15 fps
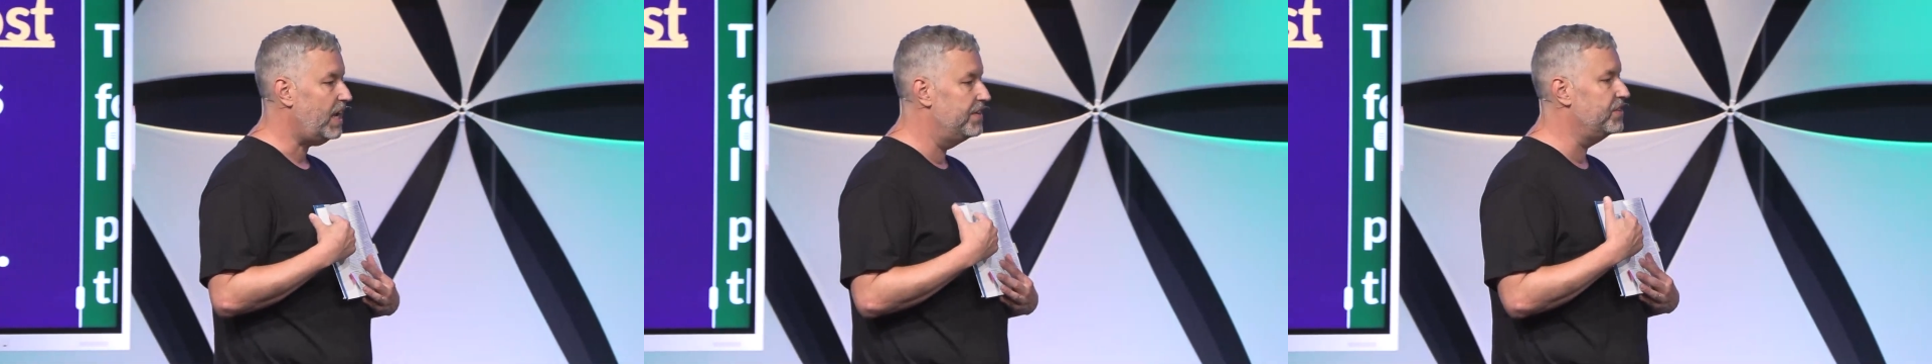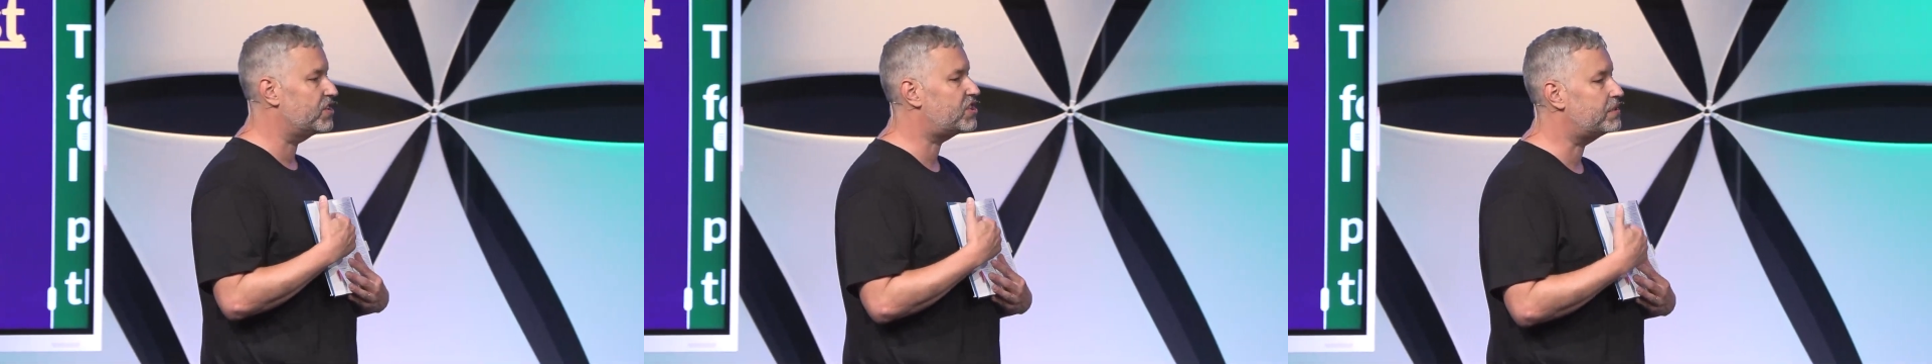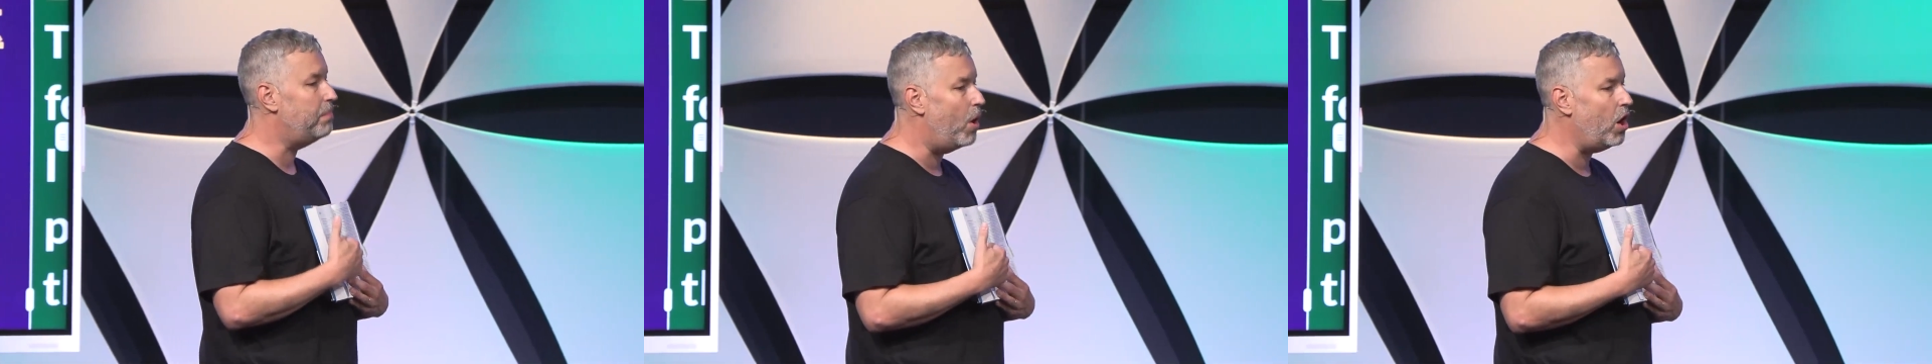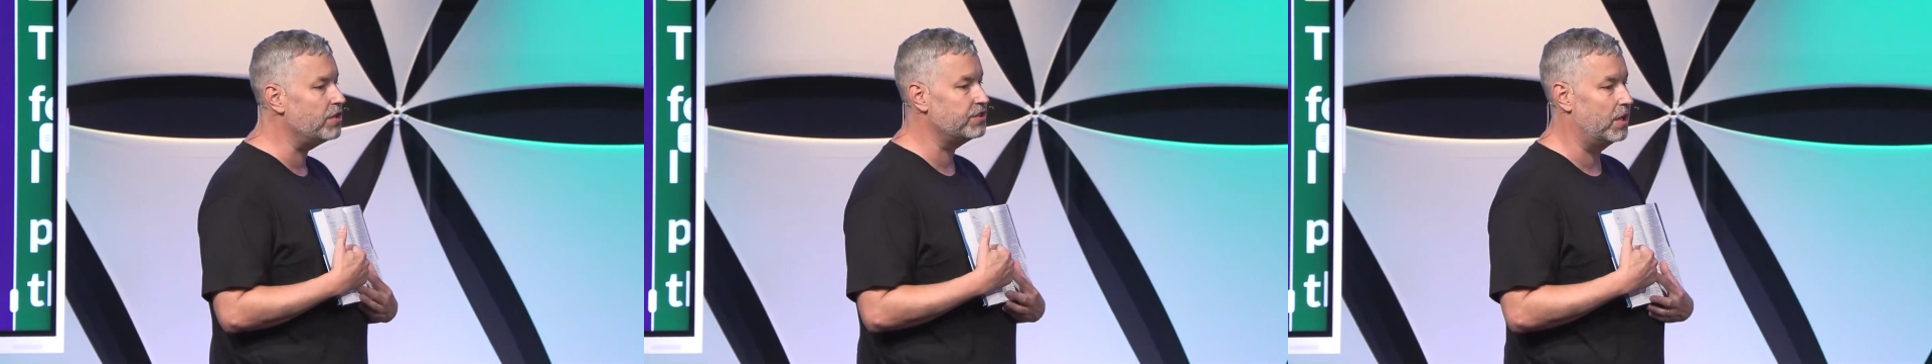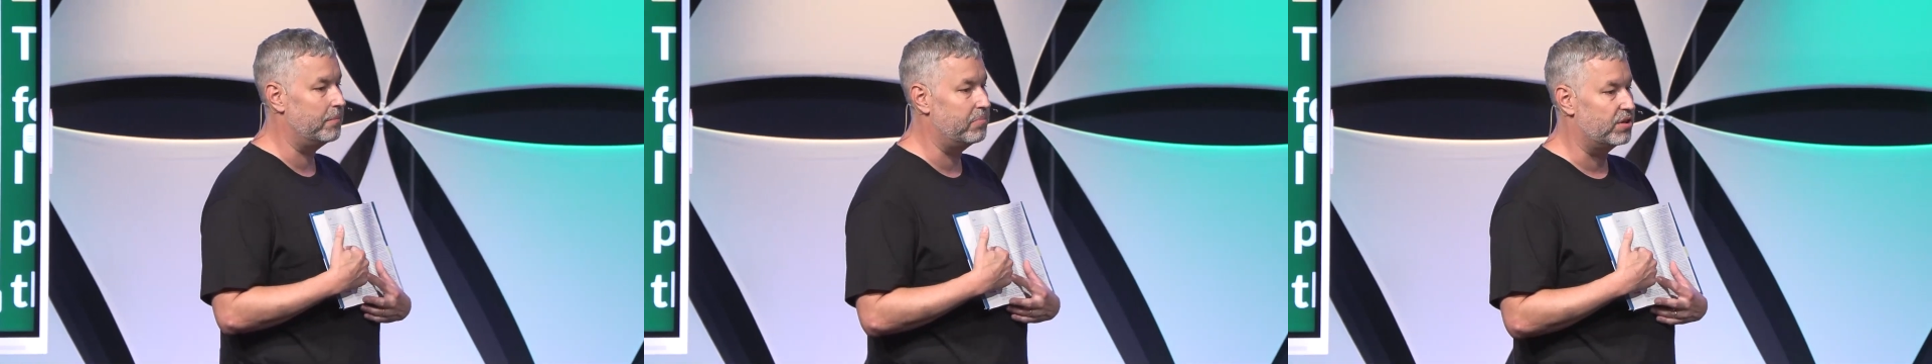and the
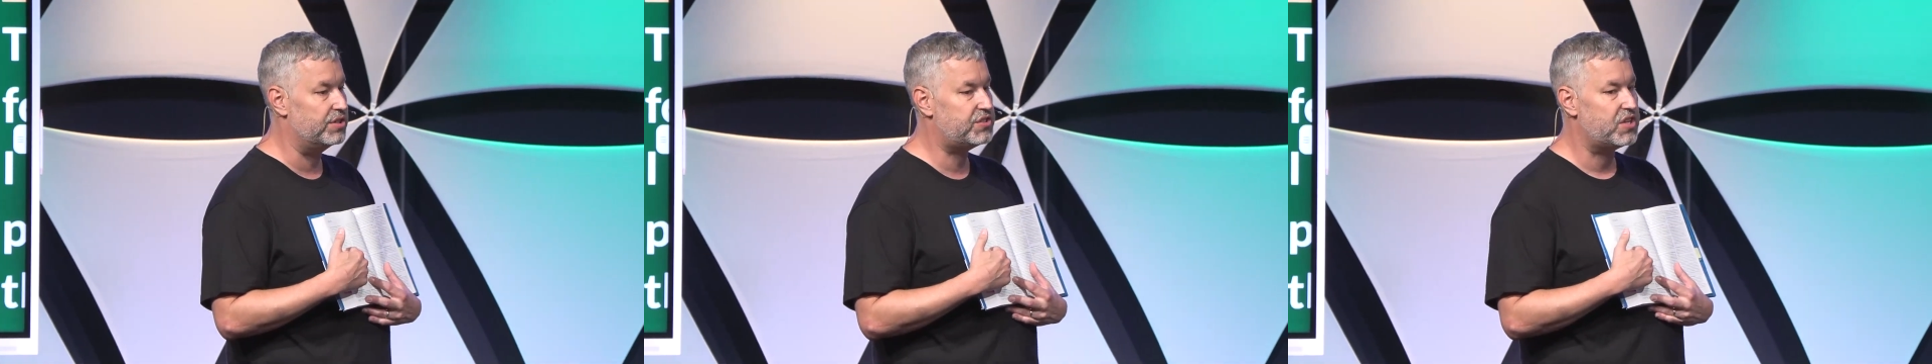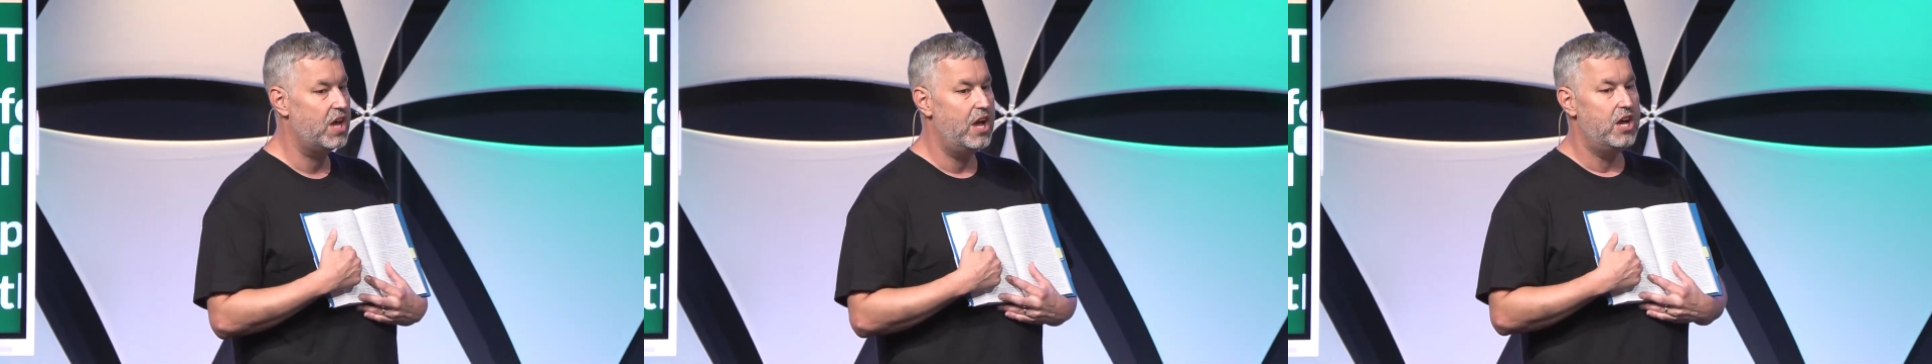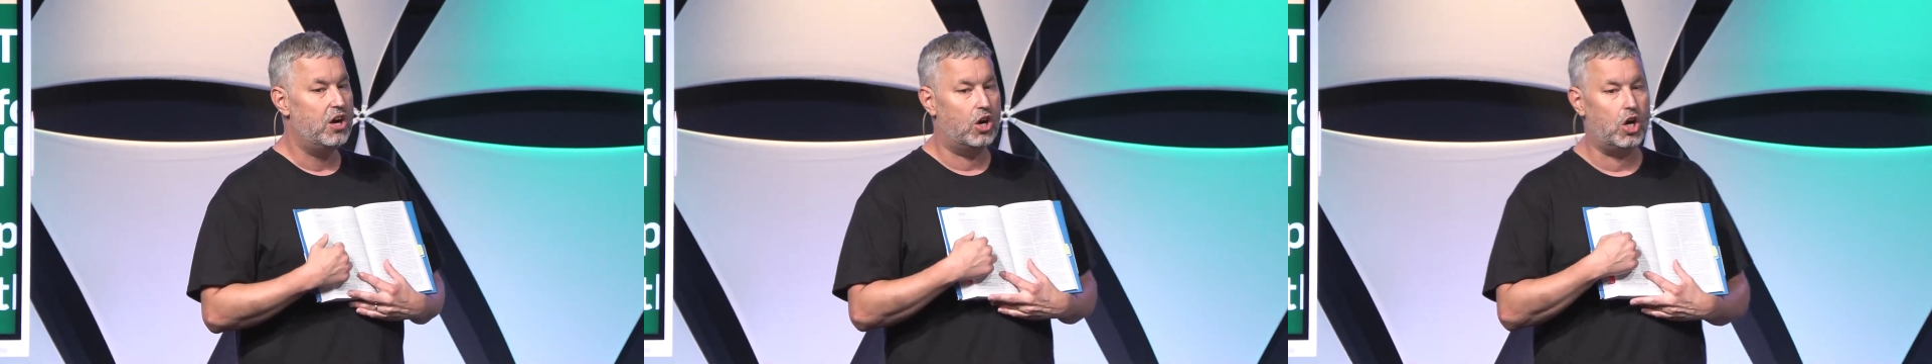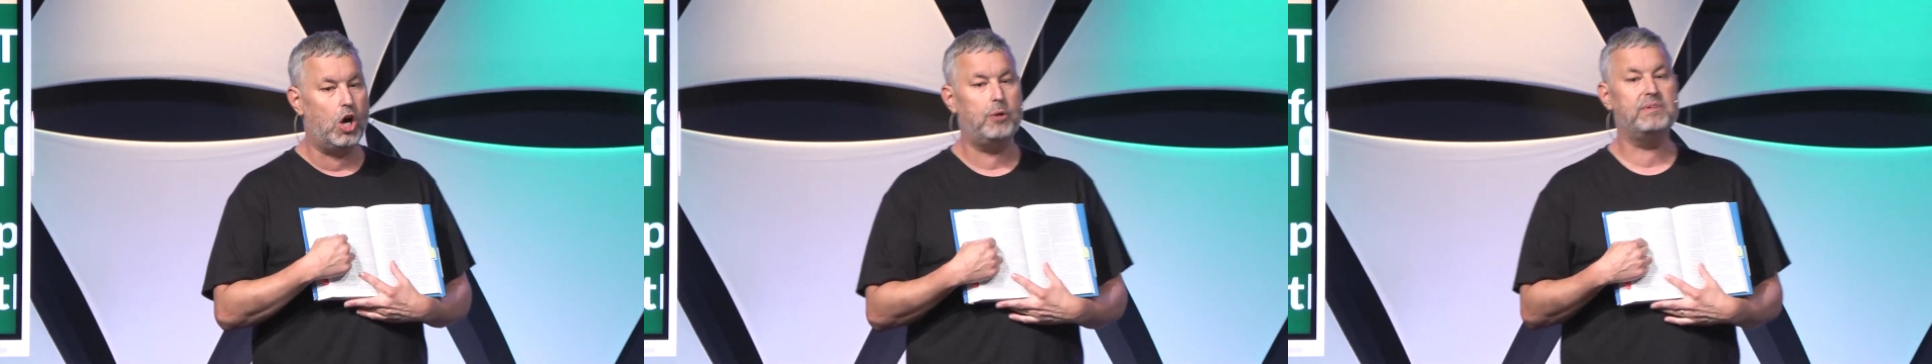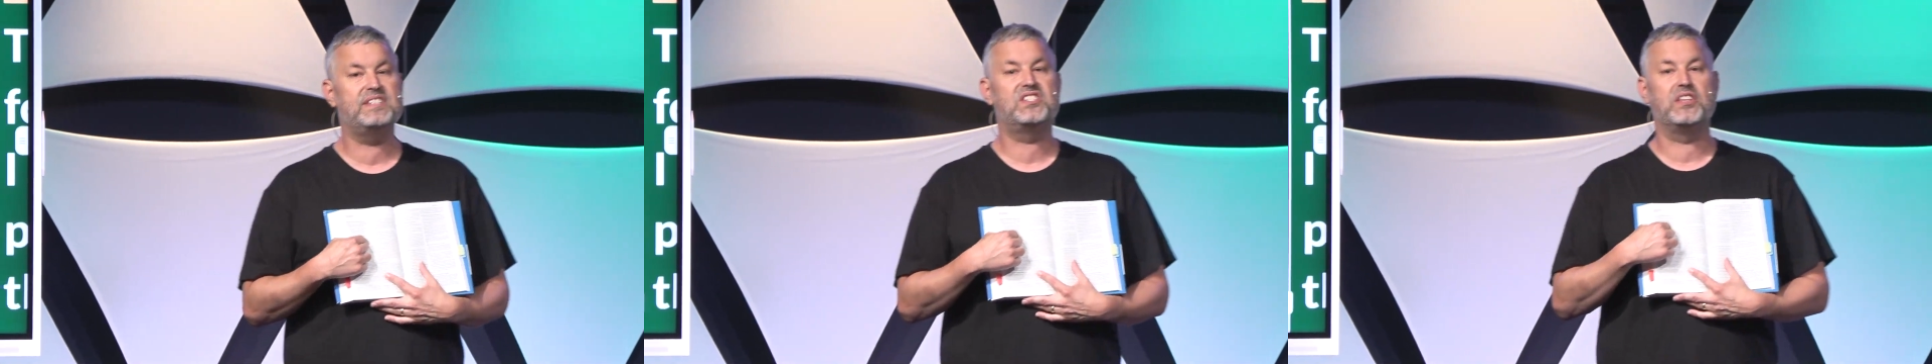small numbers are
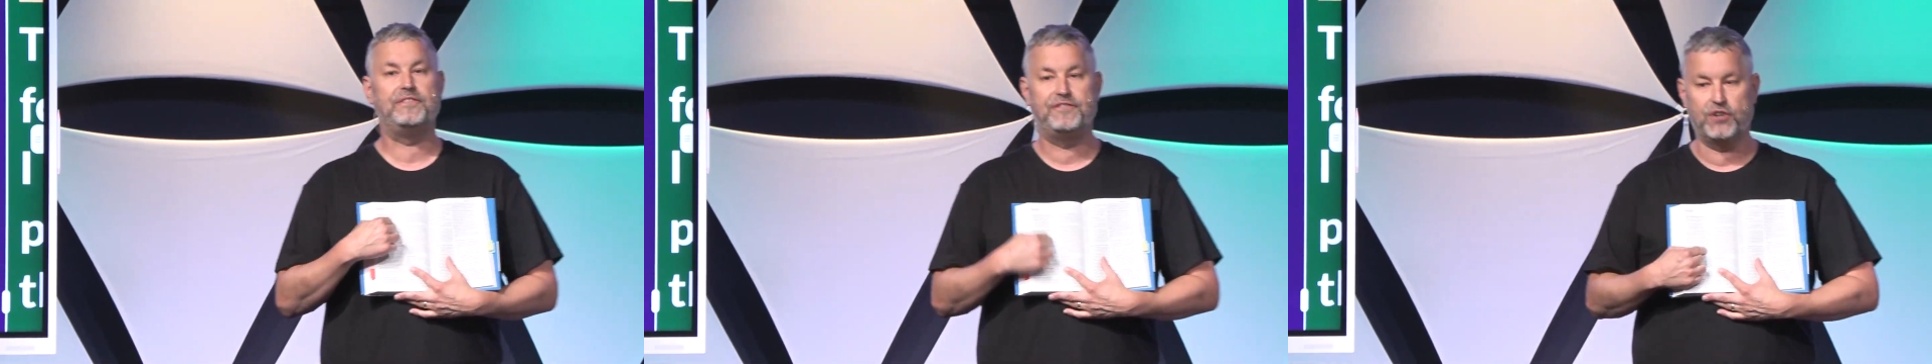always the